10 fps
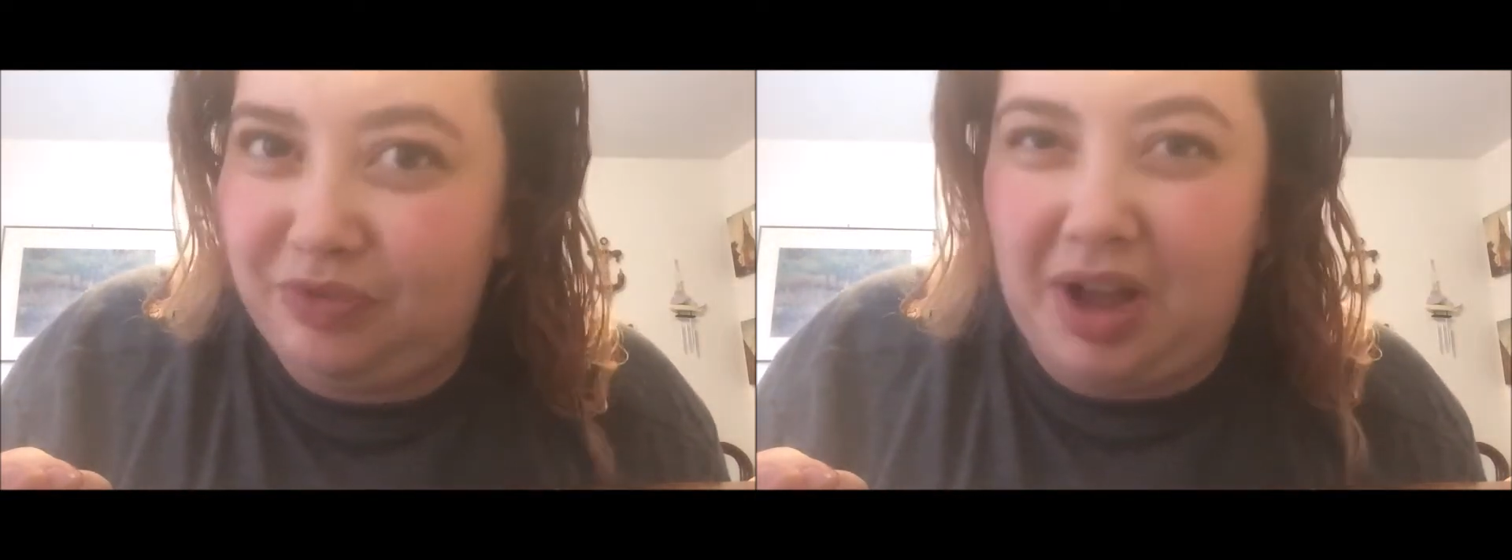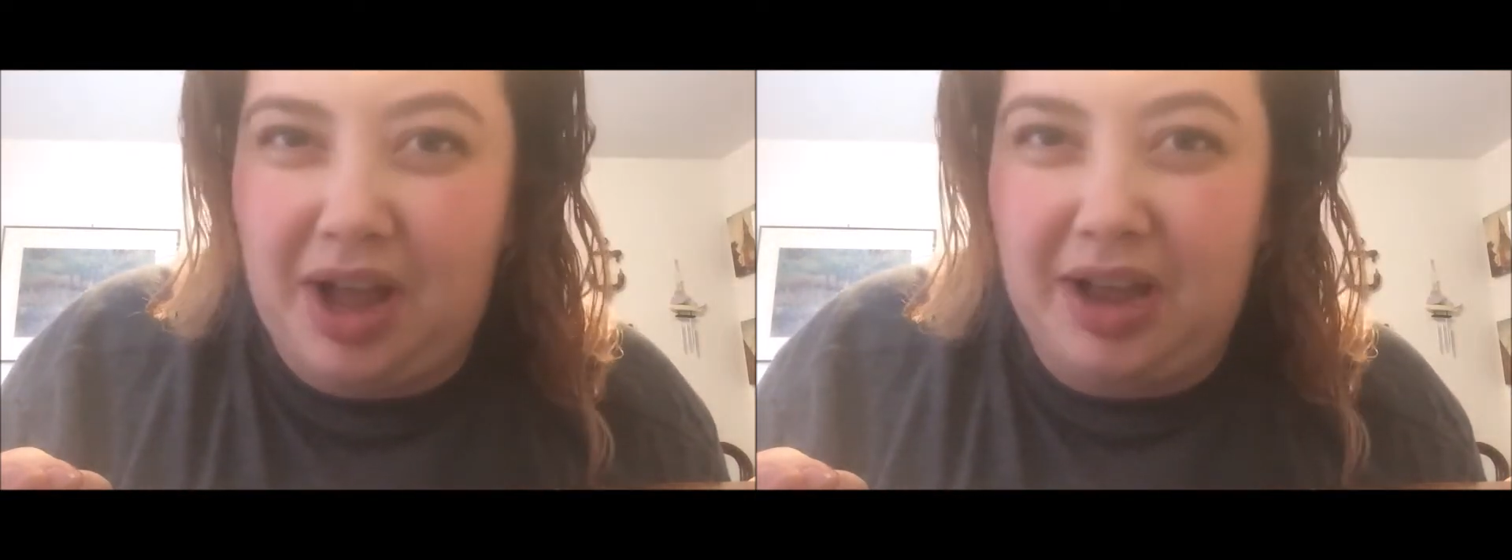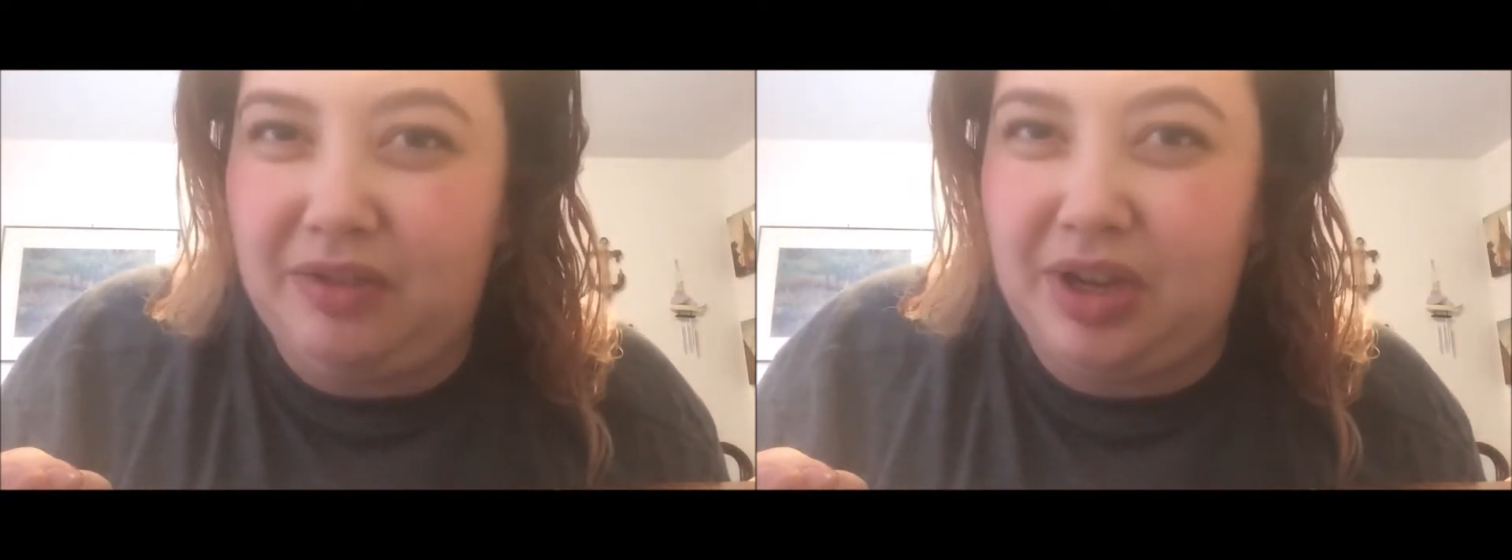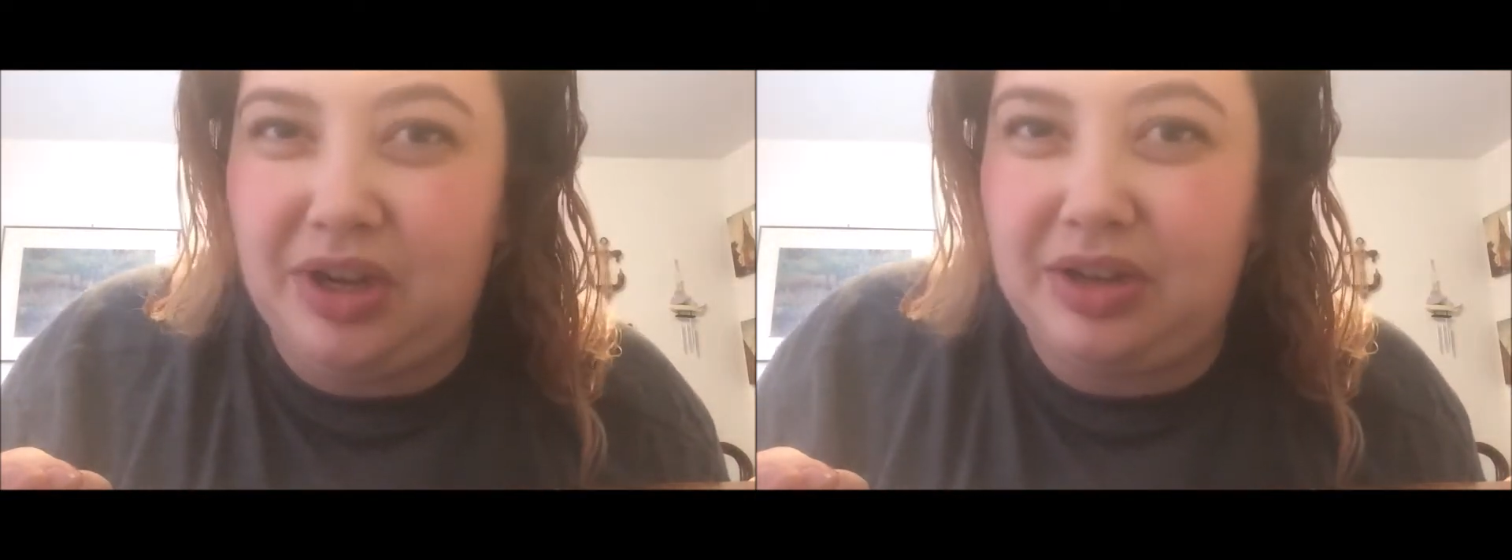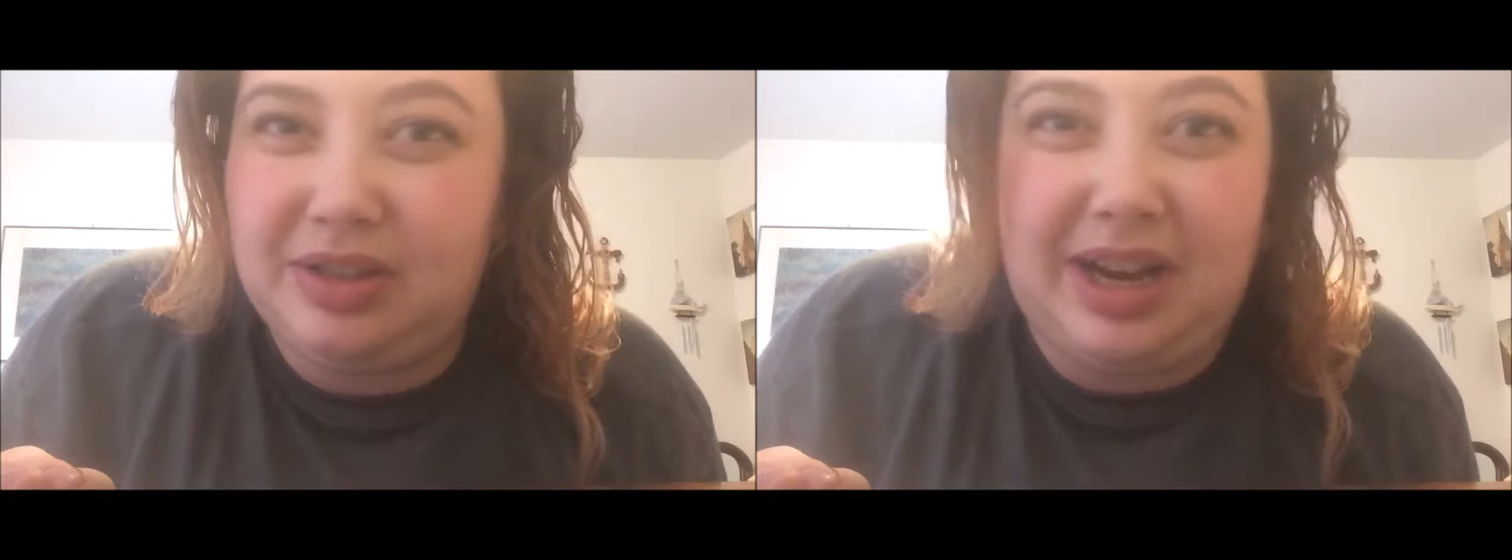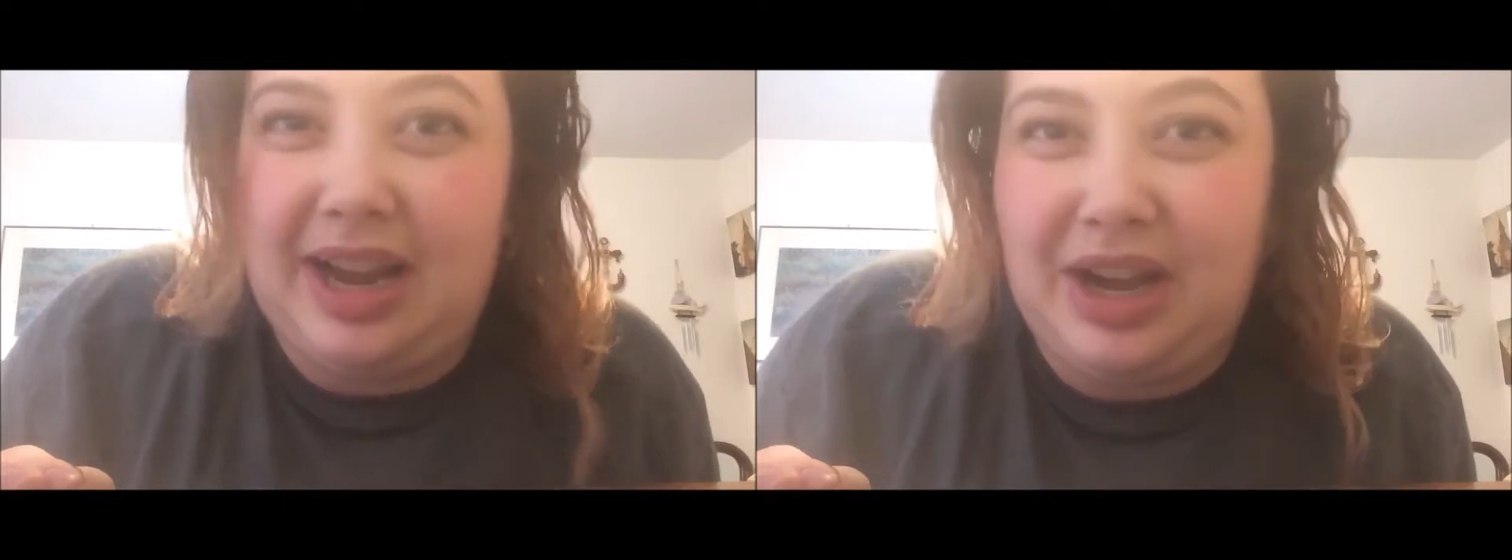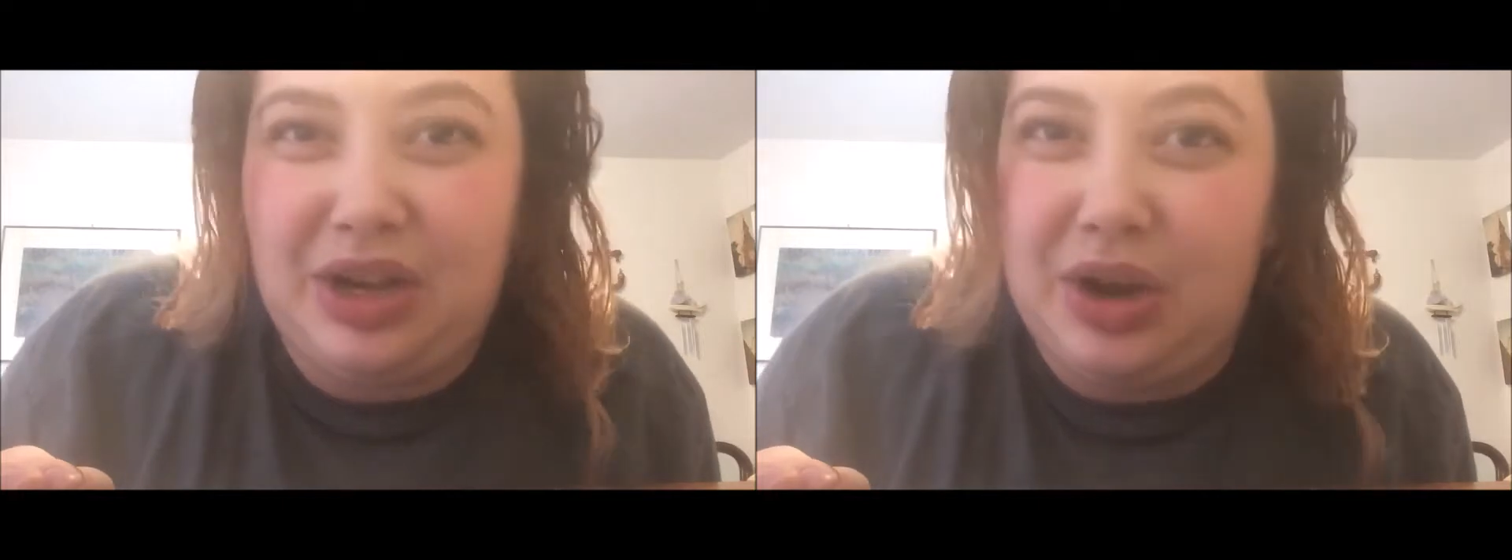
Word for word: five years, and I had